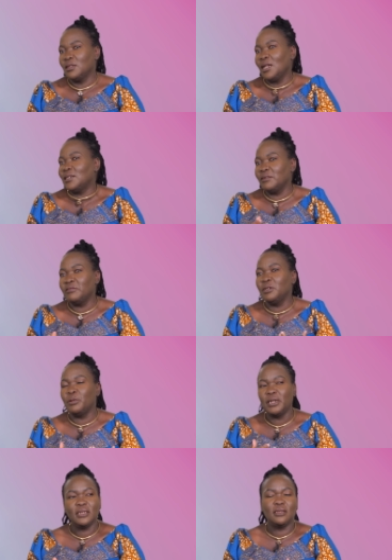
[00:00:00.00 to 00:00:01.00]
that every
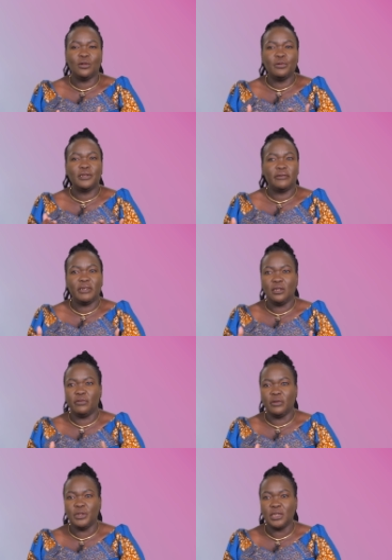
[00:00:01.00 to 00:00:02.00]
Wednesday or whatever day
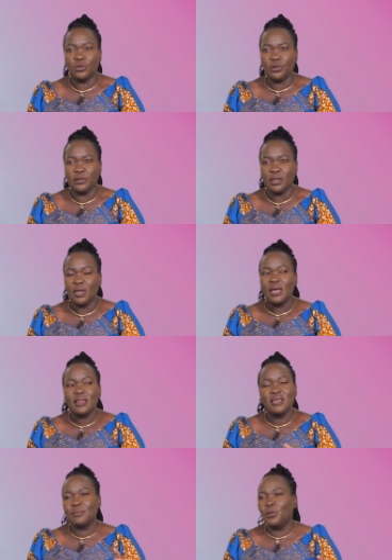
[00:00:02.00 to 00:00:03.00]
of the week it was,
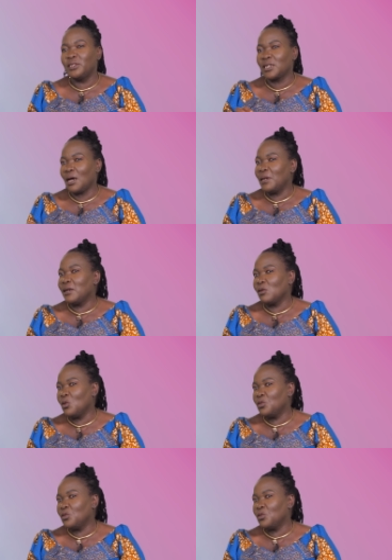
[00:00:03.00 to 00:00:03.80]
these boys come and go